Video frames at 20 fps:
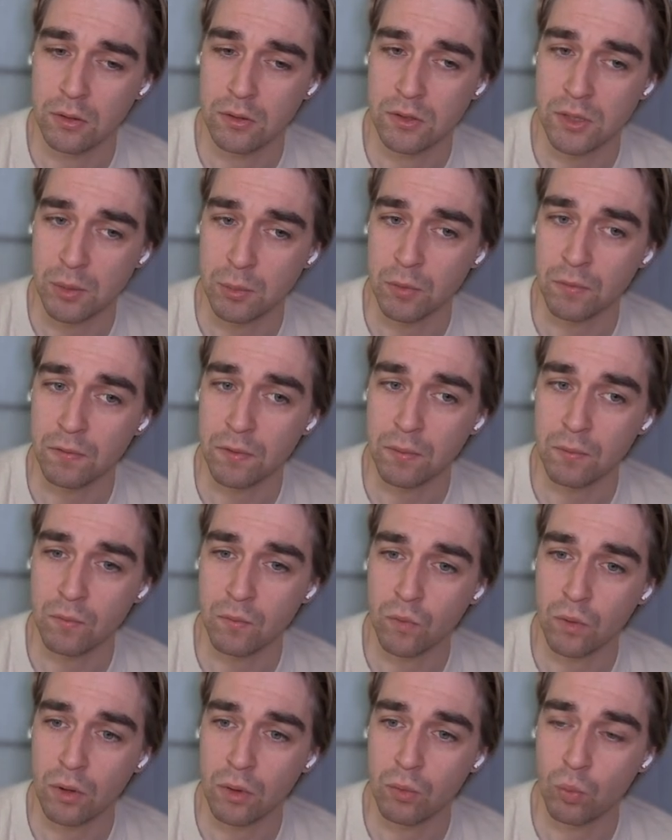Some of
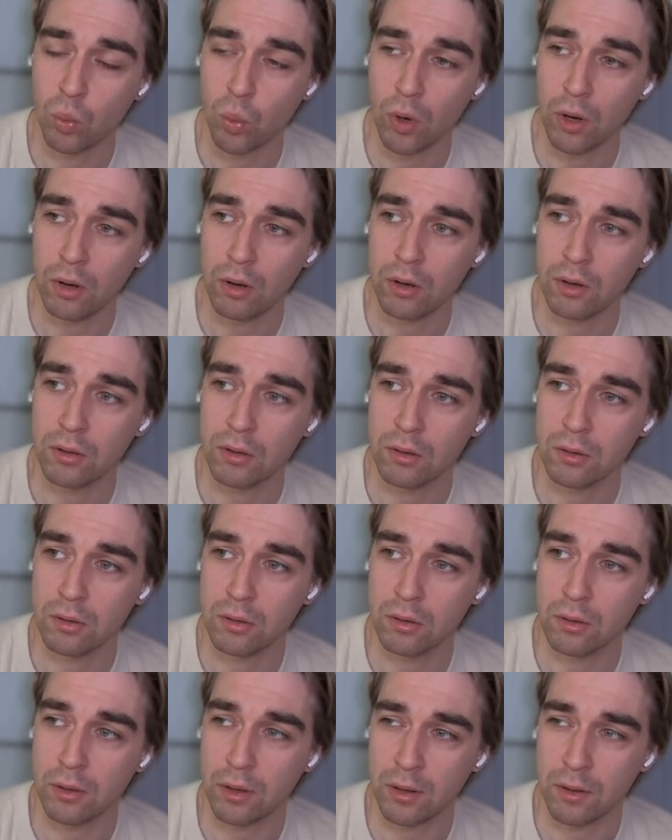them
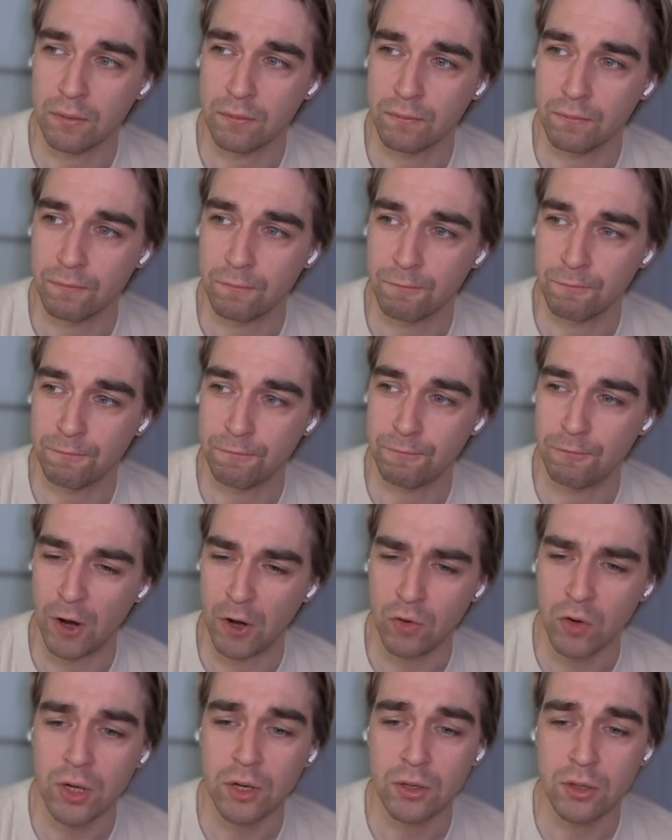were like
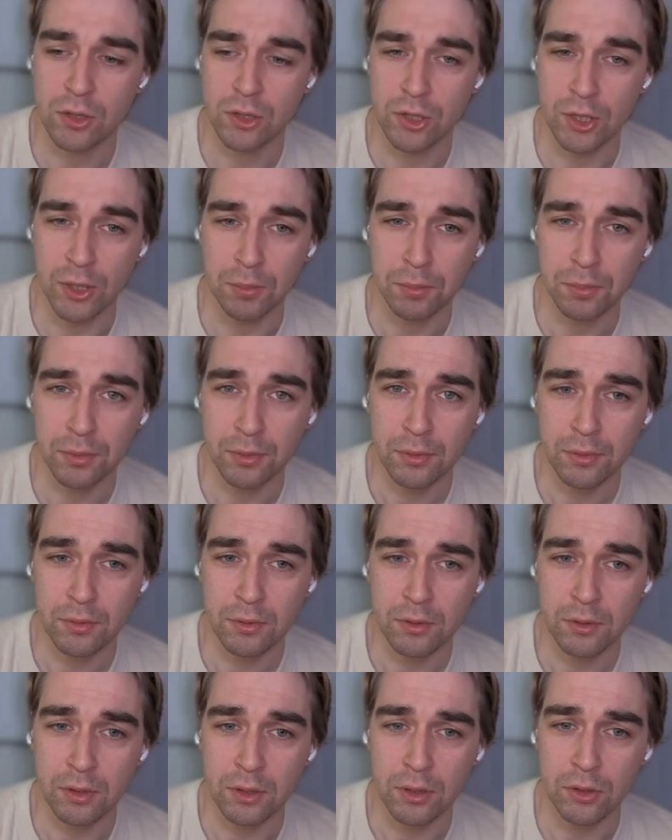very deeply
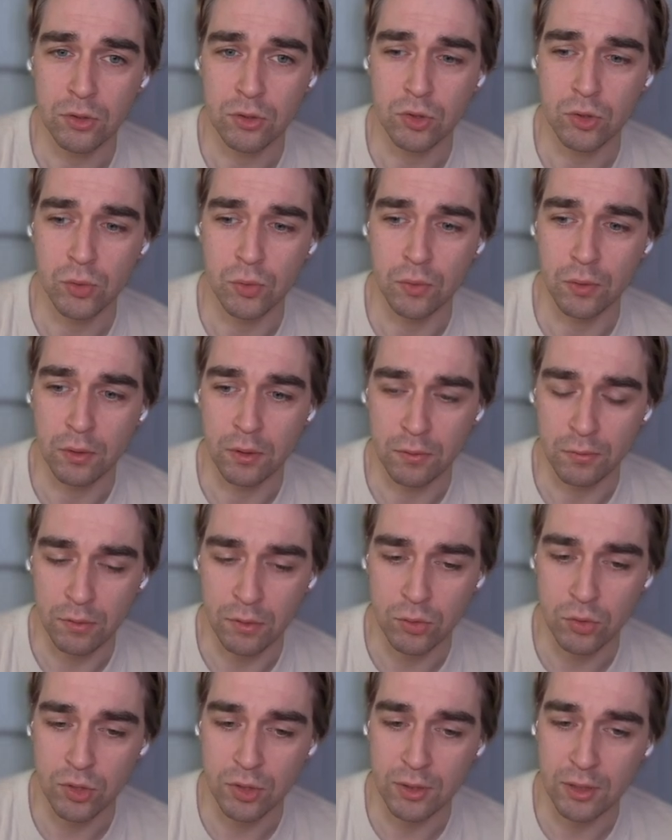into the
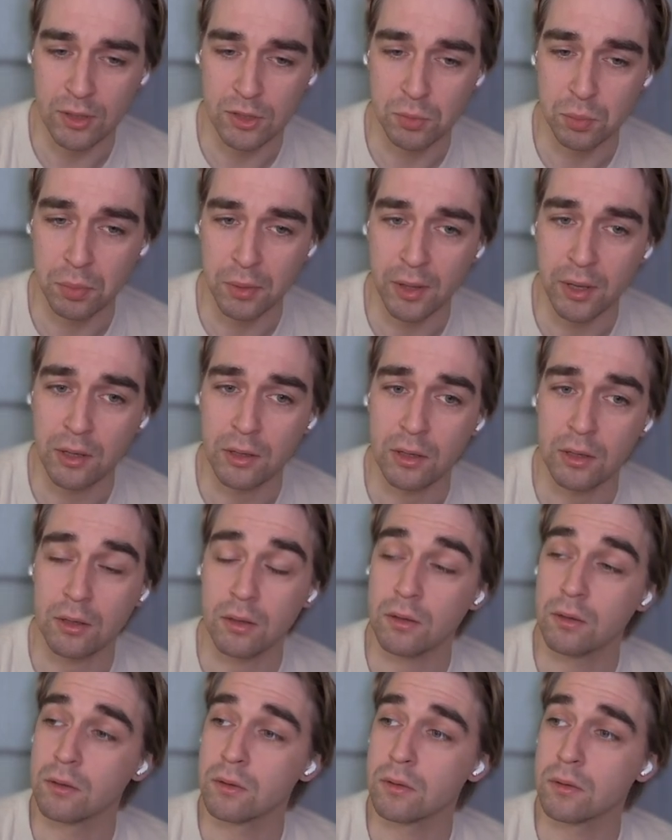convolution,
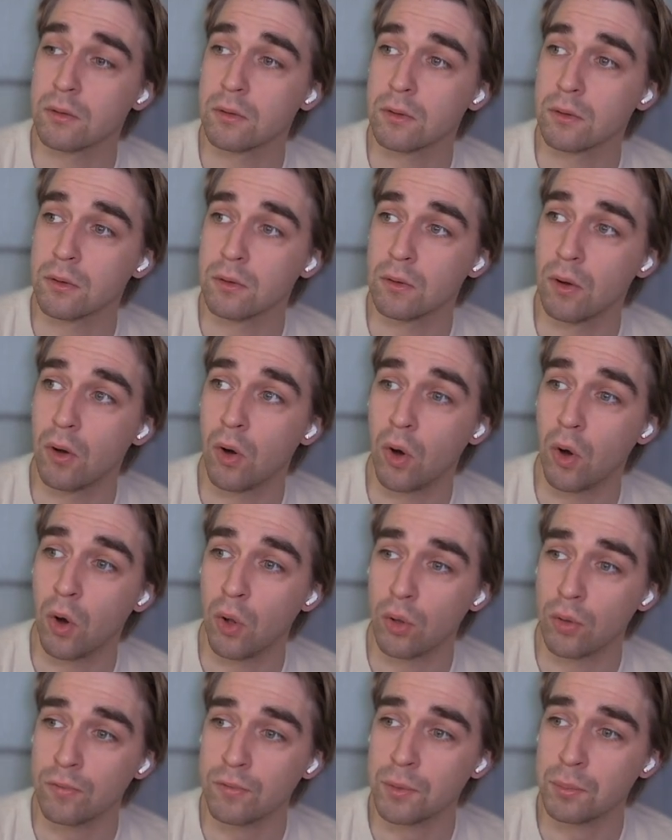explaining
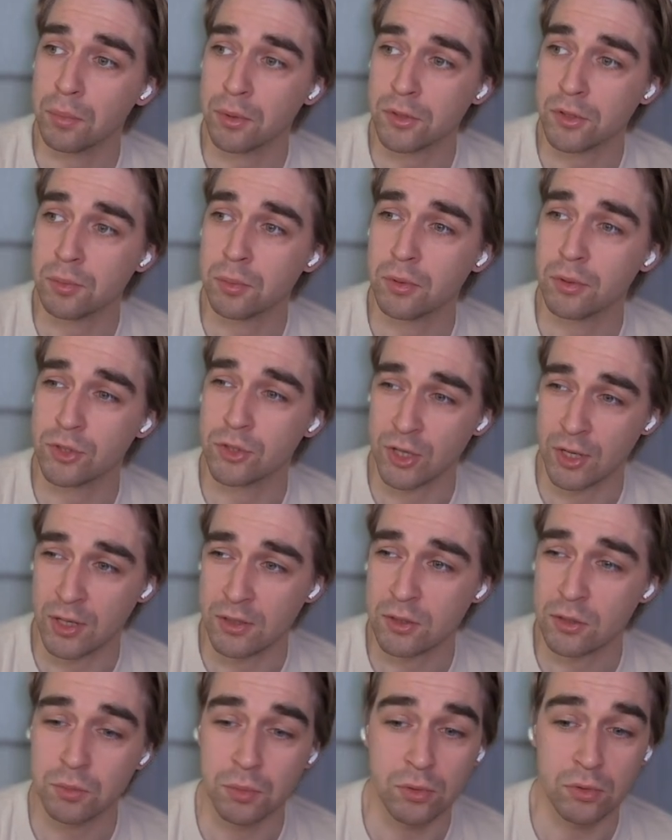all of the possible edge
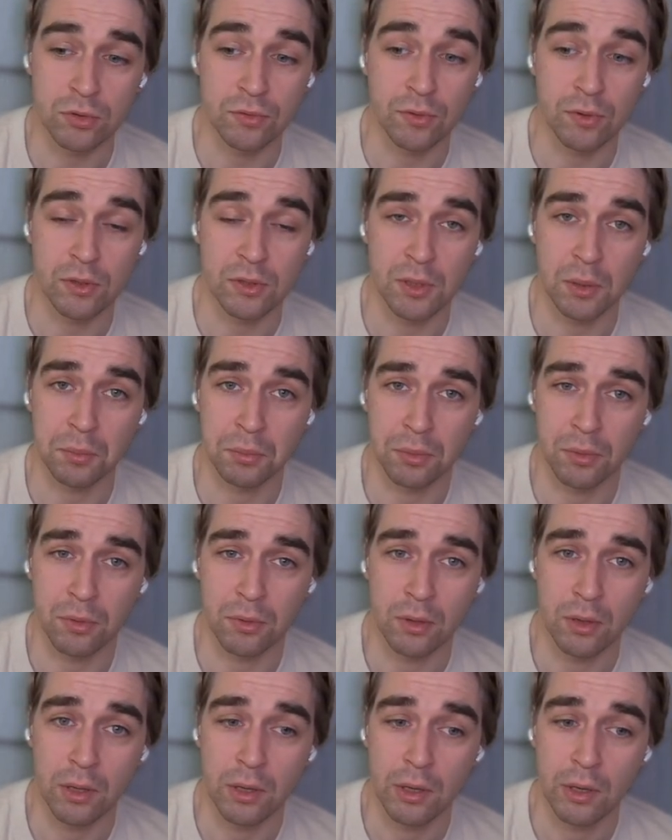cases, because, for
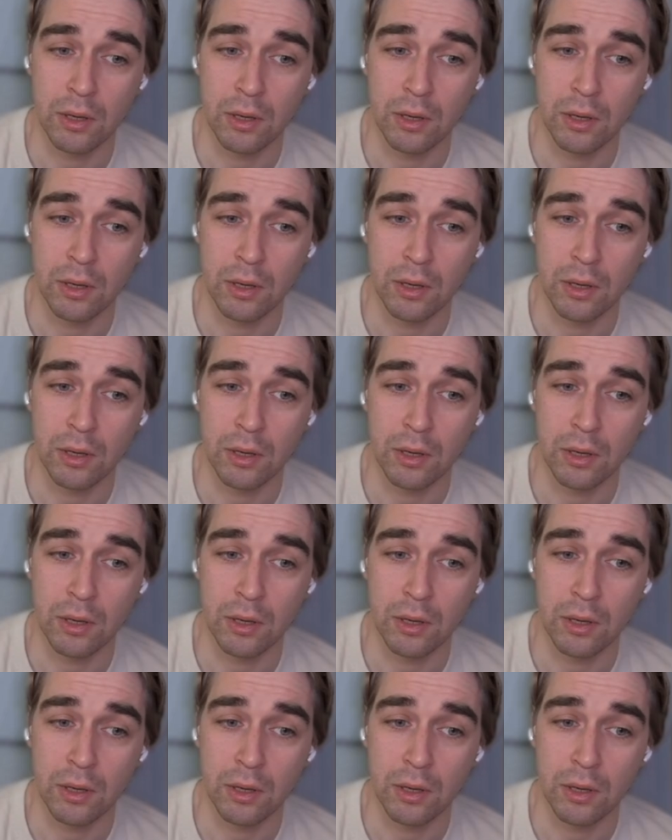example,